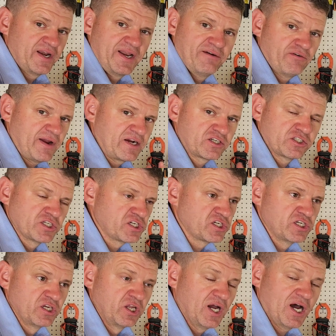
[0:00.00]
It never
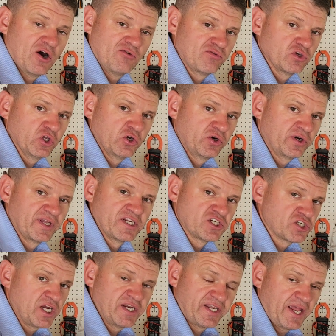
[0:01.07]
actually got overloaded and shut